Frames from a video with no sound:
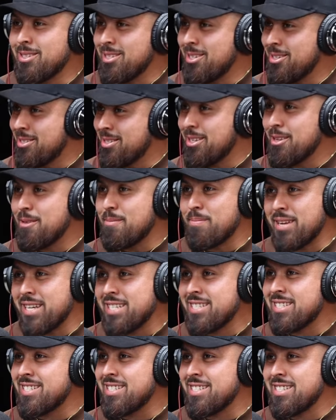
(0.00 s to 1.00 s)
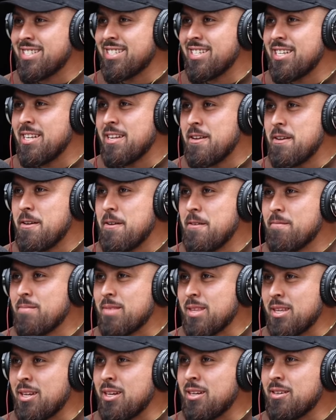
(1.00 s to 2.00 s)
there's other places. It's
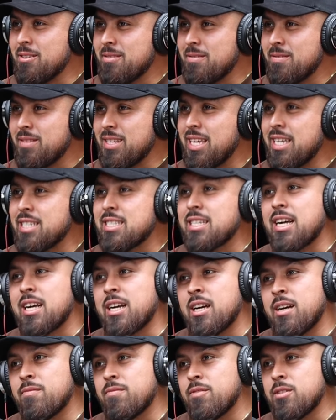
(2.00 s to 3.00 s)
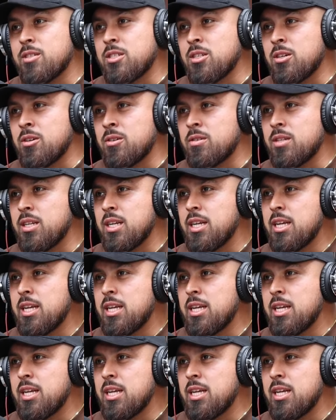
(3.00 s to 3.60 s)
that you know? comfort zone. It's that comfort zone. That